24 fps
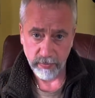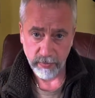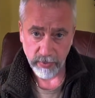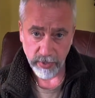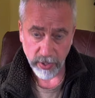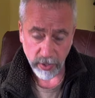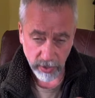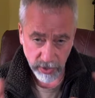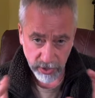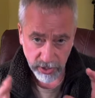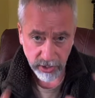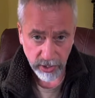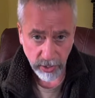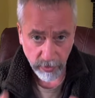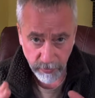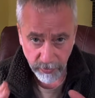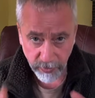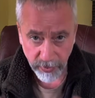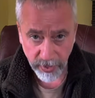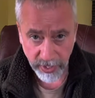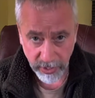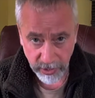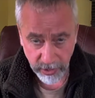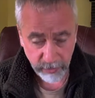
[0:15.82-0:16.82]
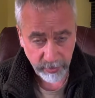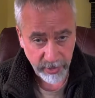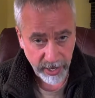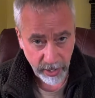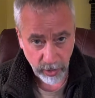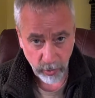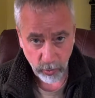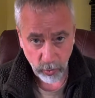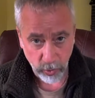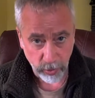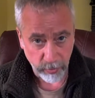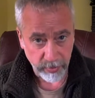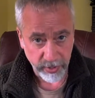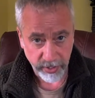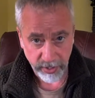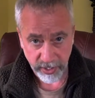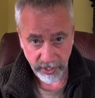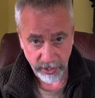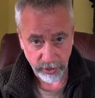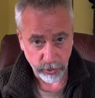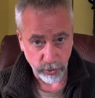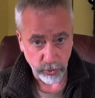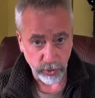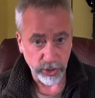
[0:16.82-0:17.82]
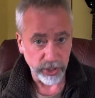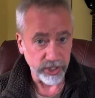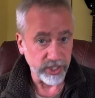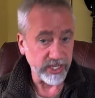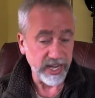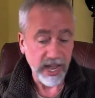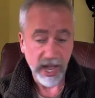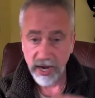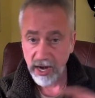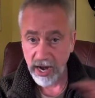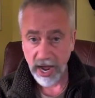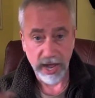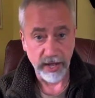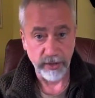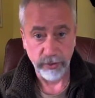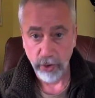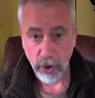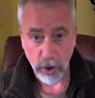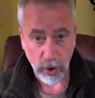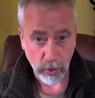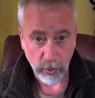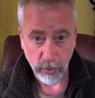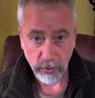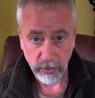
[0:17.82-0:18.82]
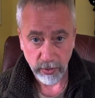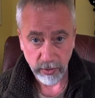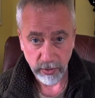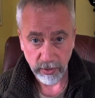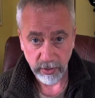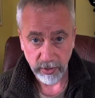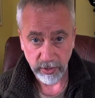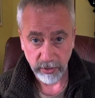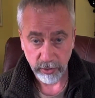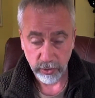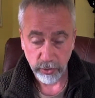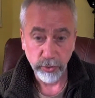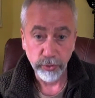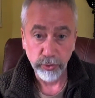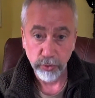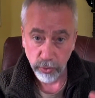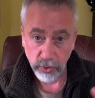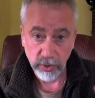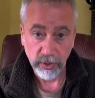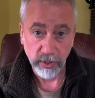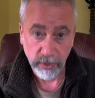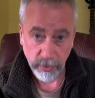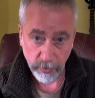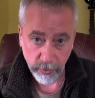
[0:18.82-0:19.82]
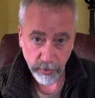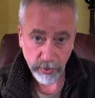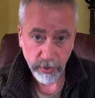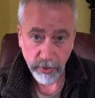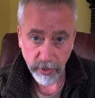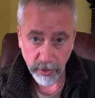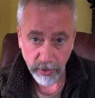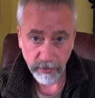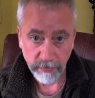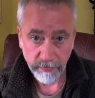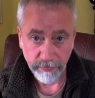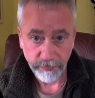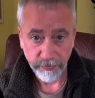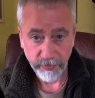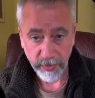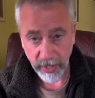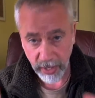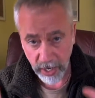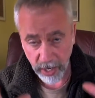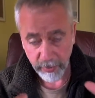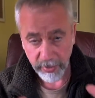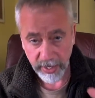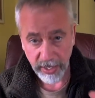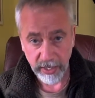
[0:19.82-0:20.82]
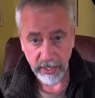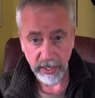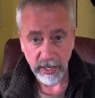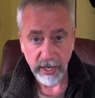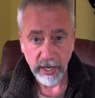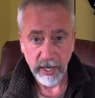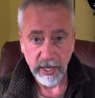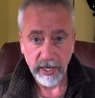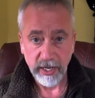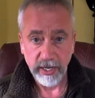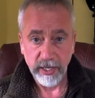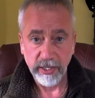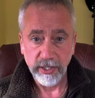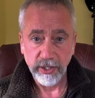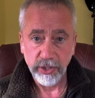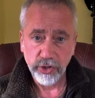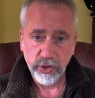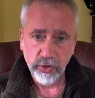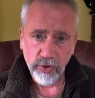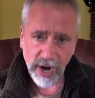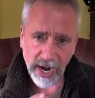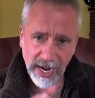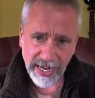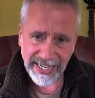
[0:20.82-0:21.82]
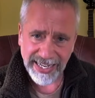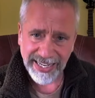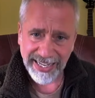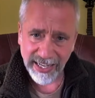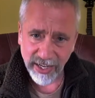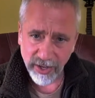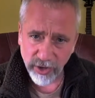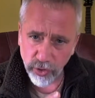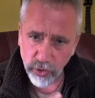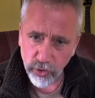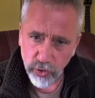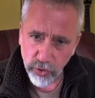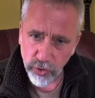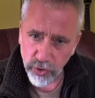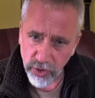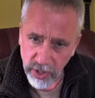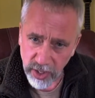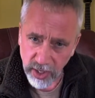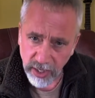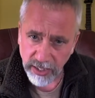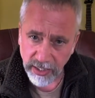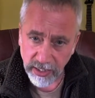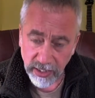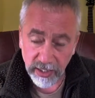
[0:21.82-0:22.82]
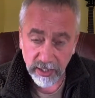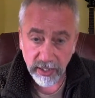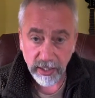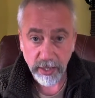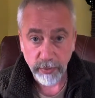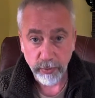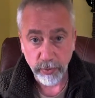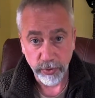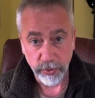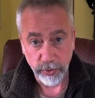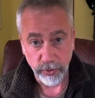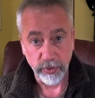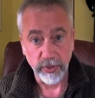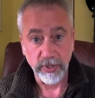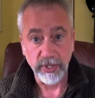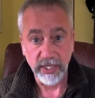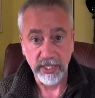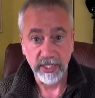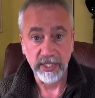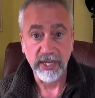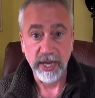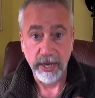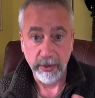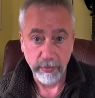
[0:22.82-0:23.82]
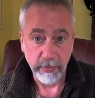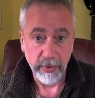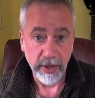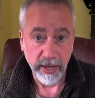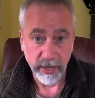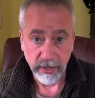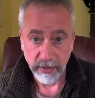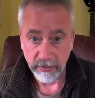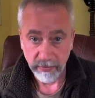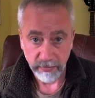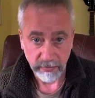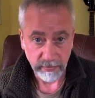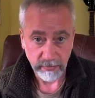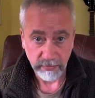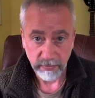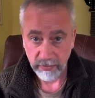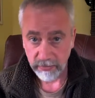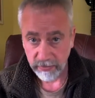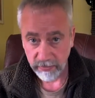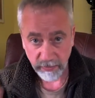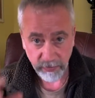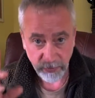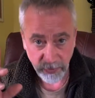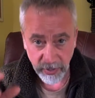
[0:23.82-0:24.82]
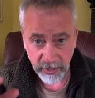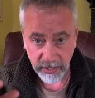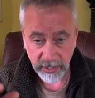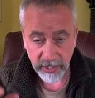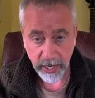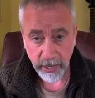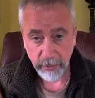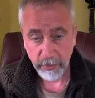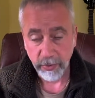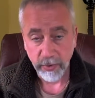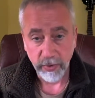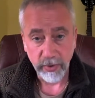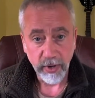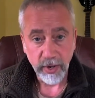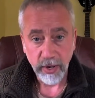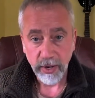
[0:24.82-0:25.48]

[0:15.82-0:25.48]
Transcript: there are some things about a woman that you just cannot know until you sleep with her. And I mean, trying to get a good night's sleep with her in the same bed. For example,